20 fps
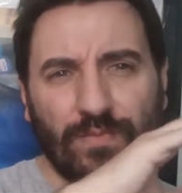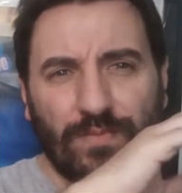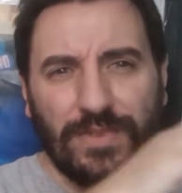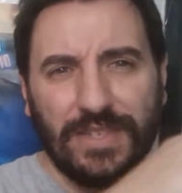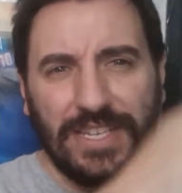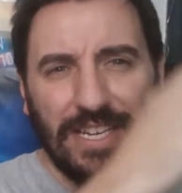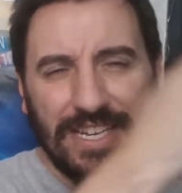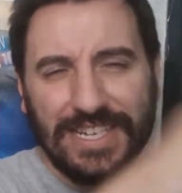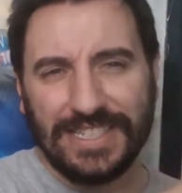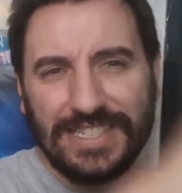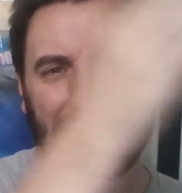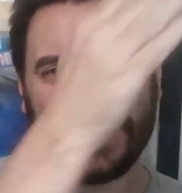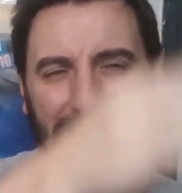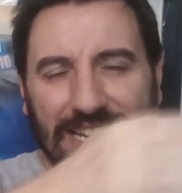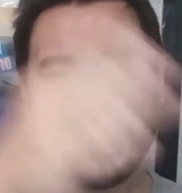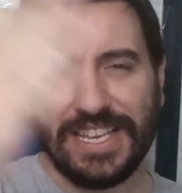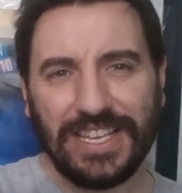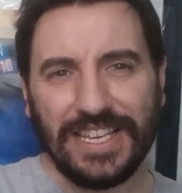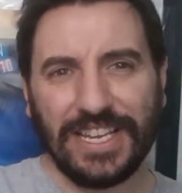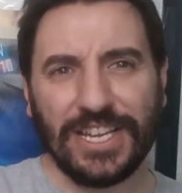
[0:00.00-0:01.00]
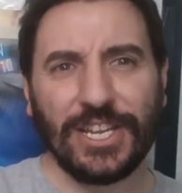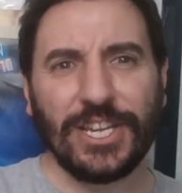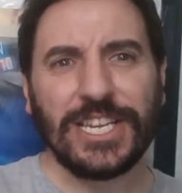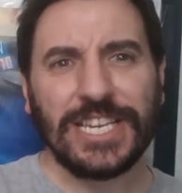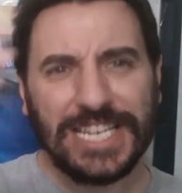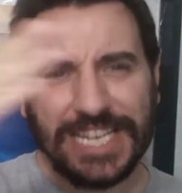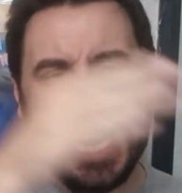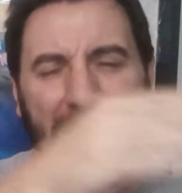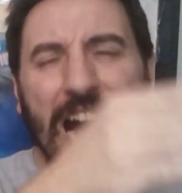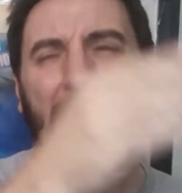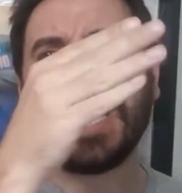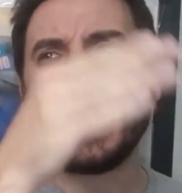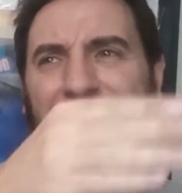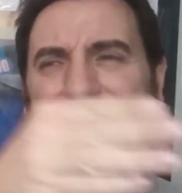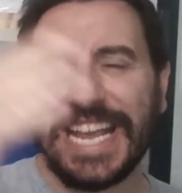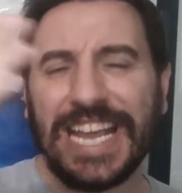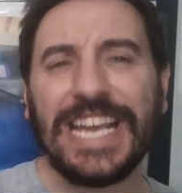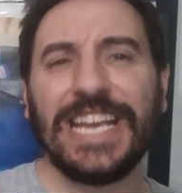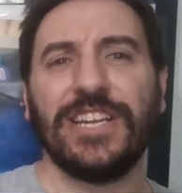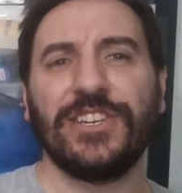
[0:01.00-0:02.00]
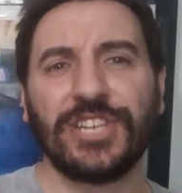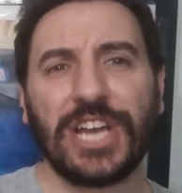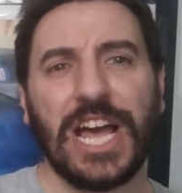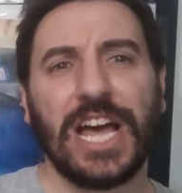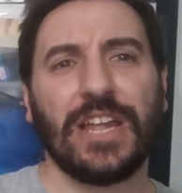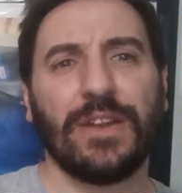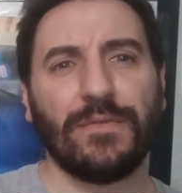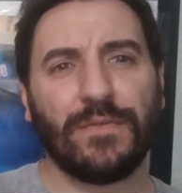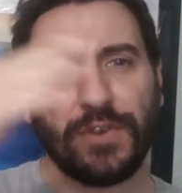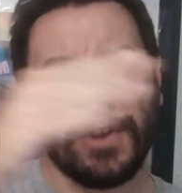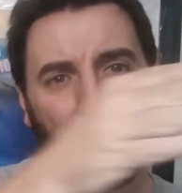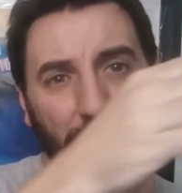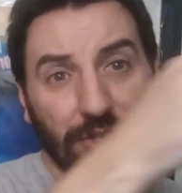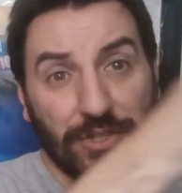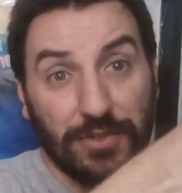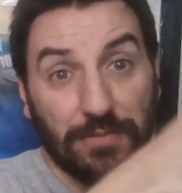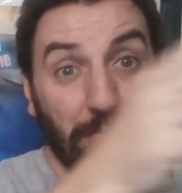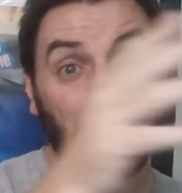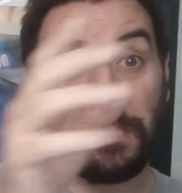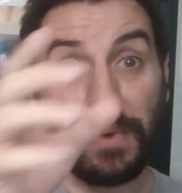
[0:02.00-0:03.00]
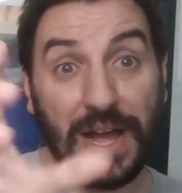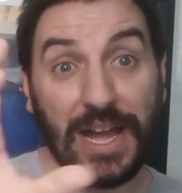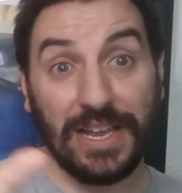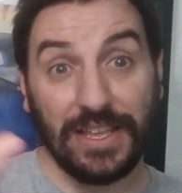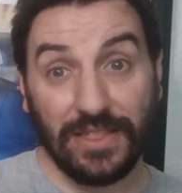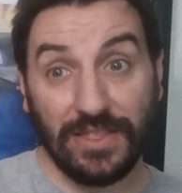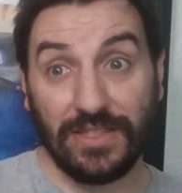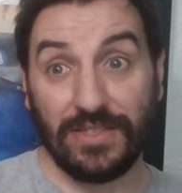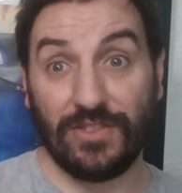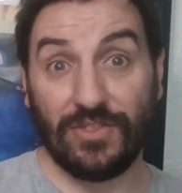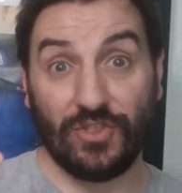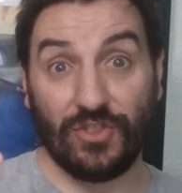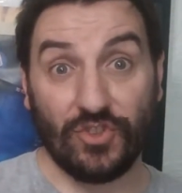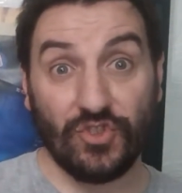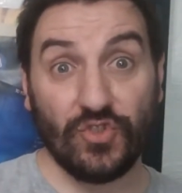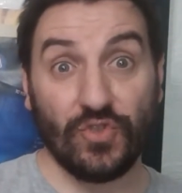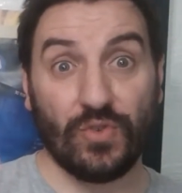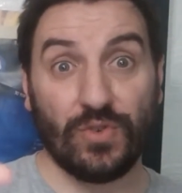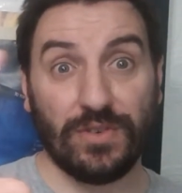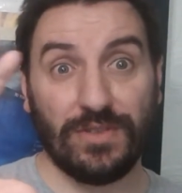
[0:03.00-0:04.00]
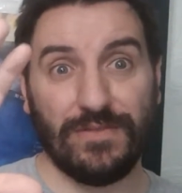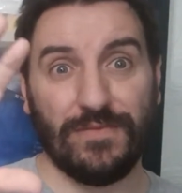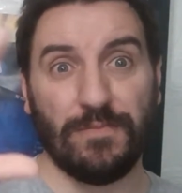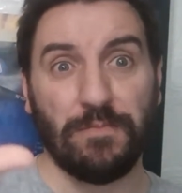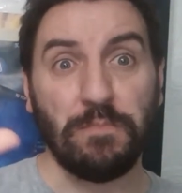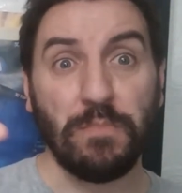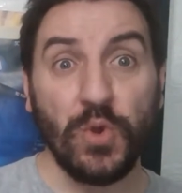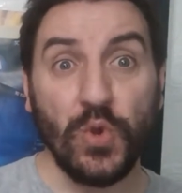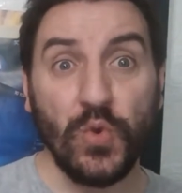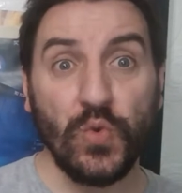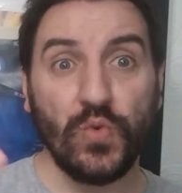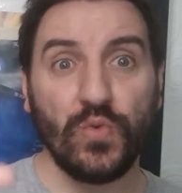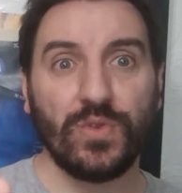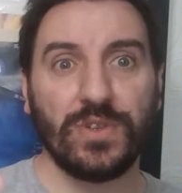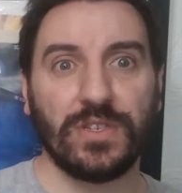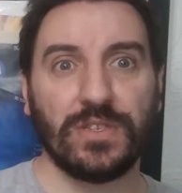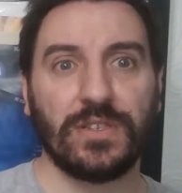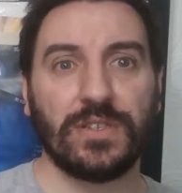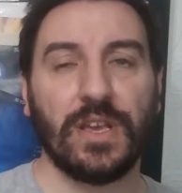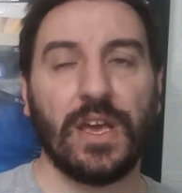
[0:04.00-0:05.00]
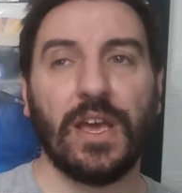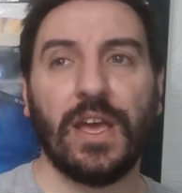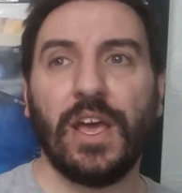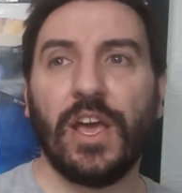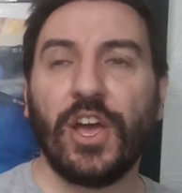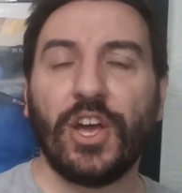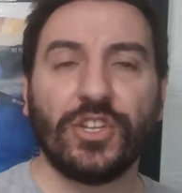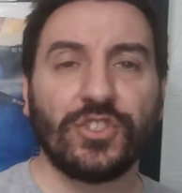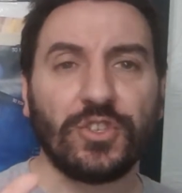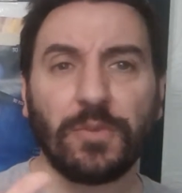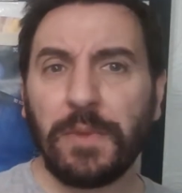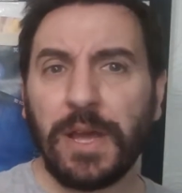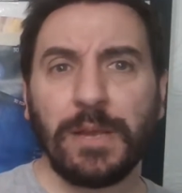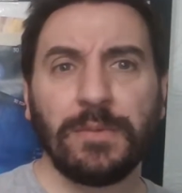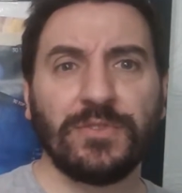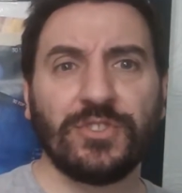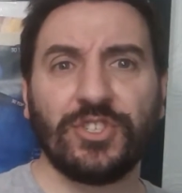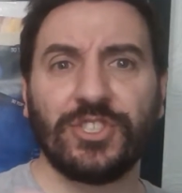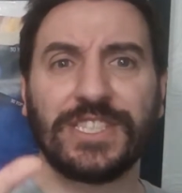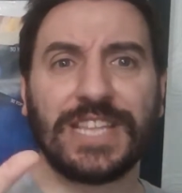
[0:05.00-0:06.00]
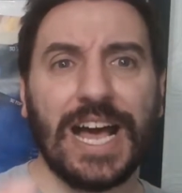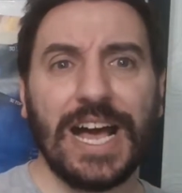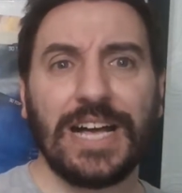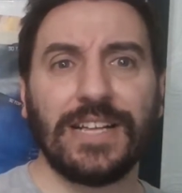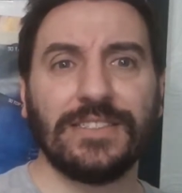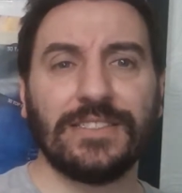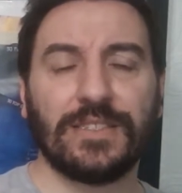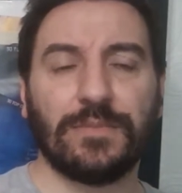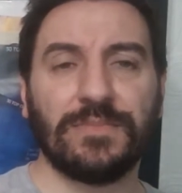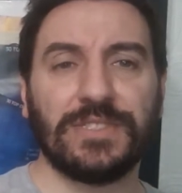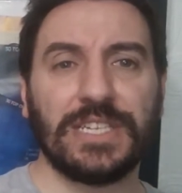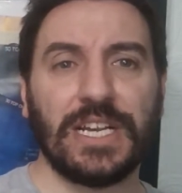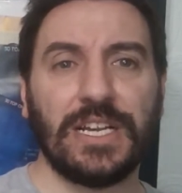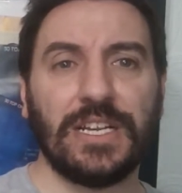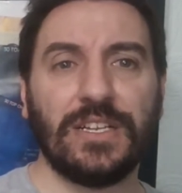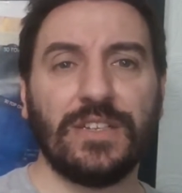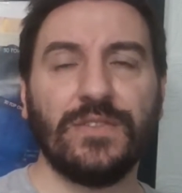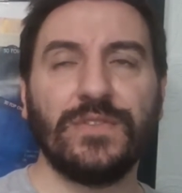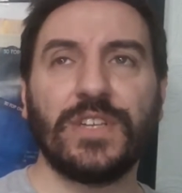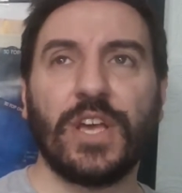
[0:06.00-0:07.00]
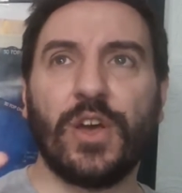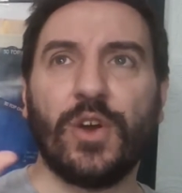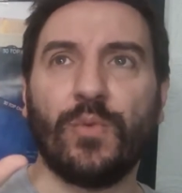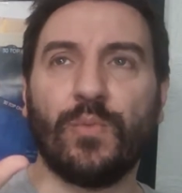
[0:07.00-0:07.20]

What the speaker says: You can age adverts by the sort of mood, and sometimes just the ads themselves.